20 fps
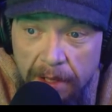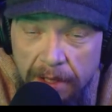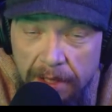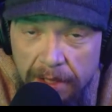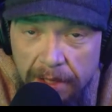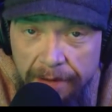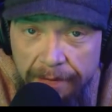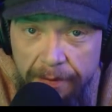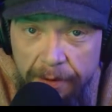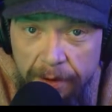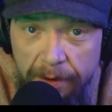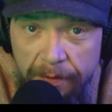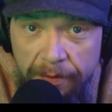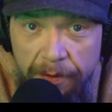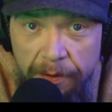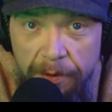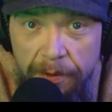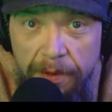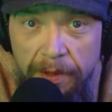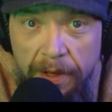delivery
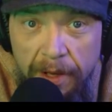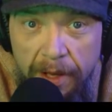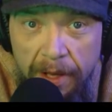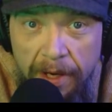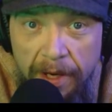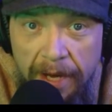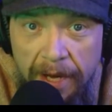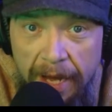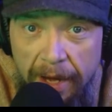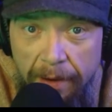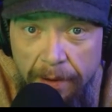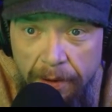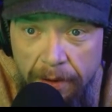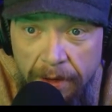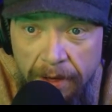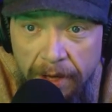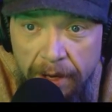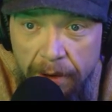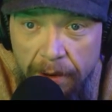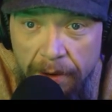food, and now
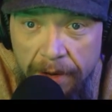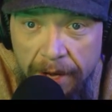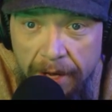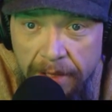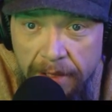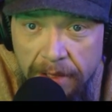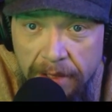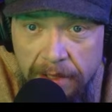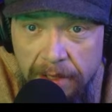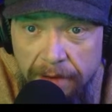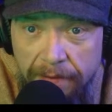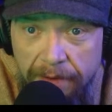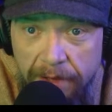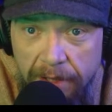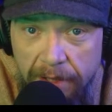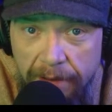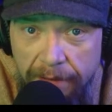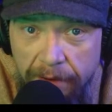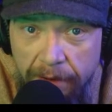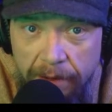you can get all kinds of stuff
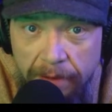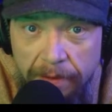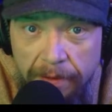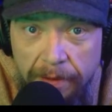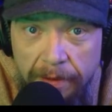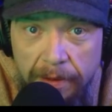delivered.